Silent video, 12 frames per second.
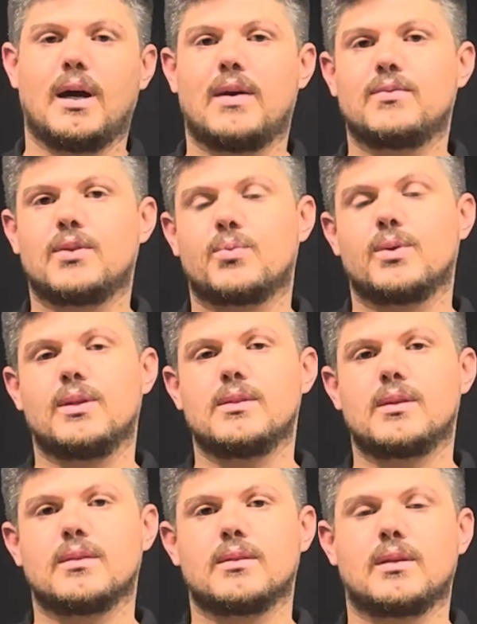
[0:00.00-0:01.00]
After we
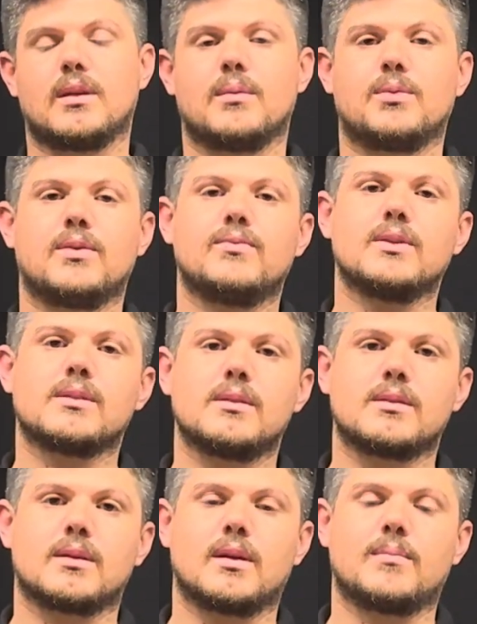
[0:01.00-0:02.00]
discussed it in a previous
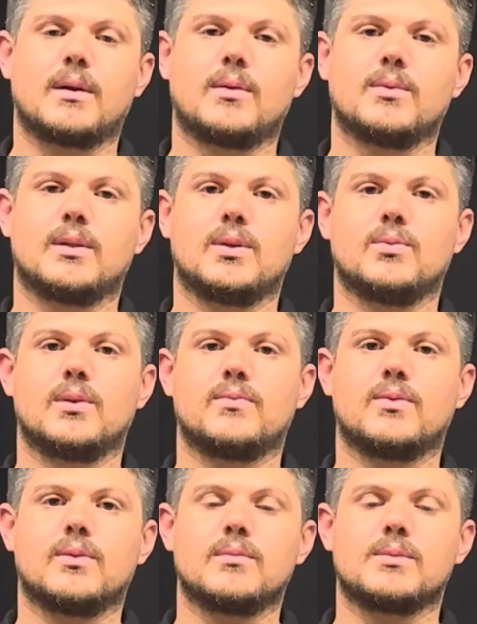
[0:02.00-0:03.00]
lesson about the
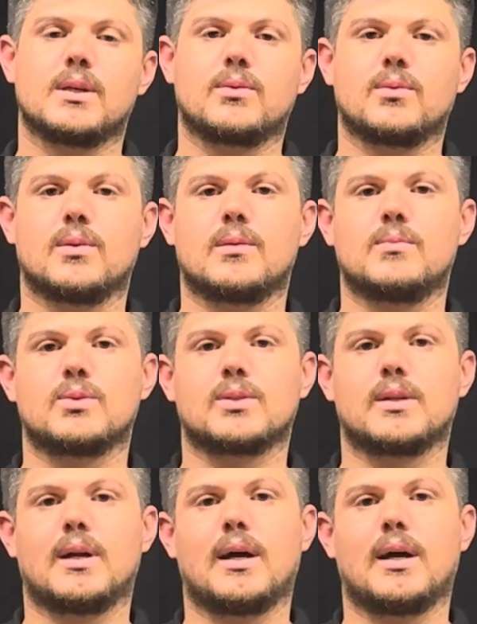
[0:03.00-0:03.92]
uniform circular motion